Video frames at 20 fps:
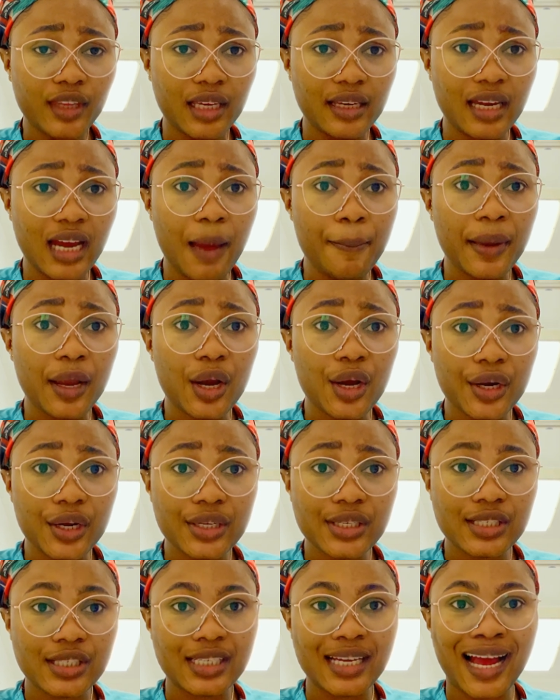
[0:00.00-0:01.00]
Yeah,
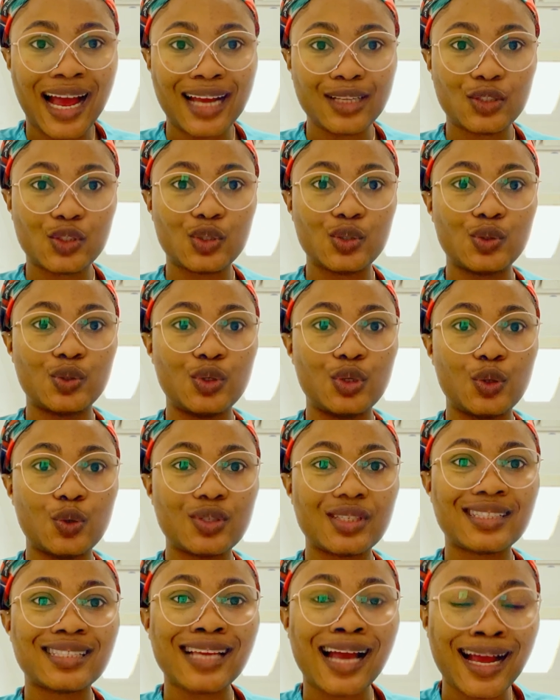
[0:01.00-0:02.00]
because she had to, you know,
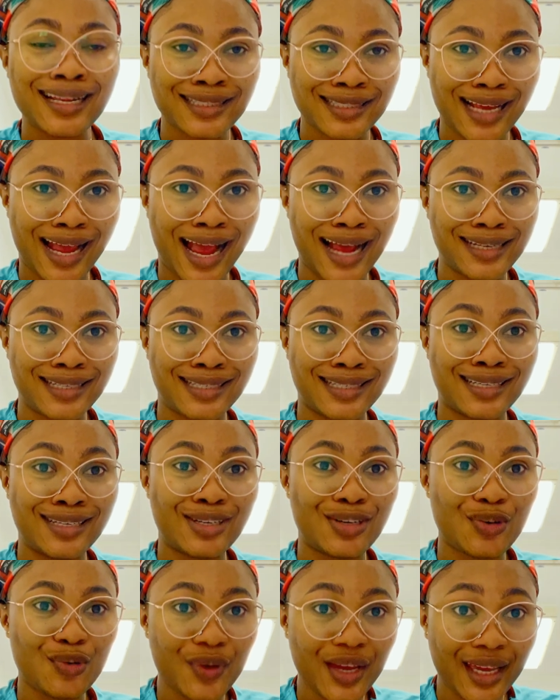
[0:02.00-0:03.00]
start a
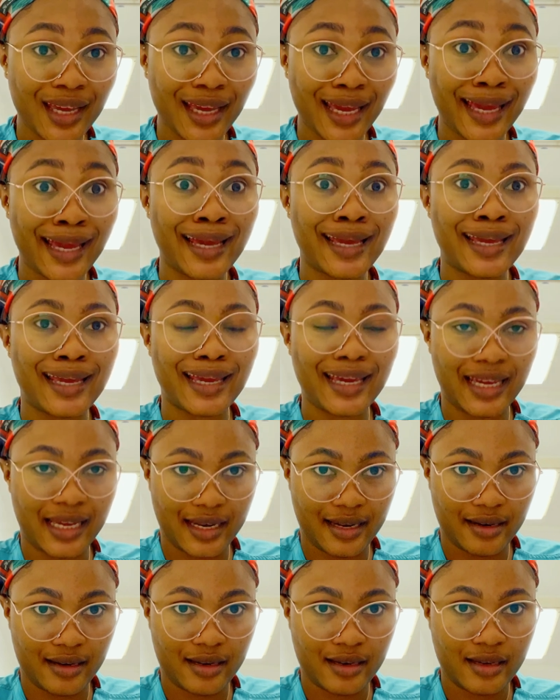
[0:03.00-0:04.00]
degree
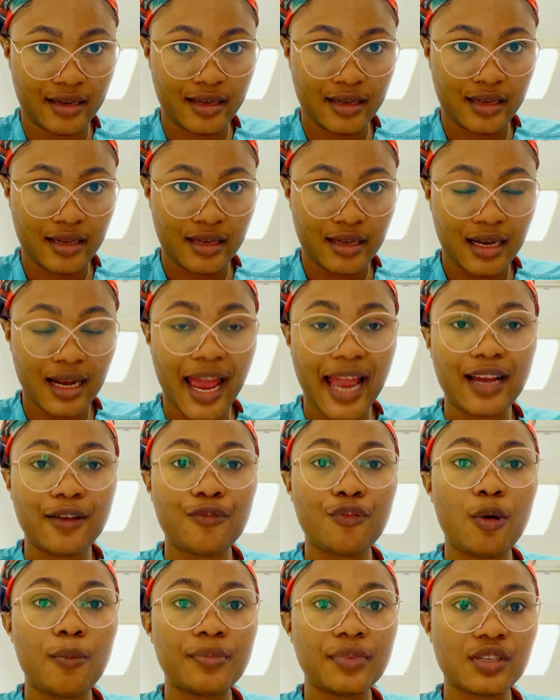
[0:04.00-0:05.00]
again, like
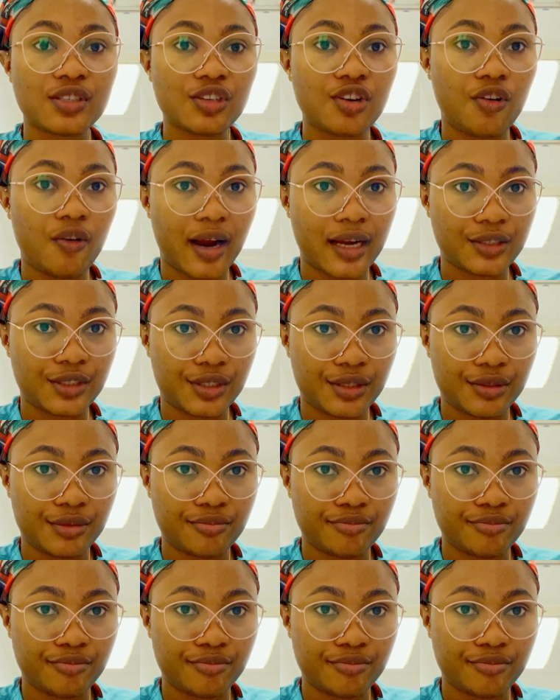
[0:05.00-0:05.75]
from the scratch.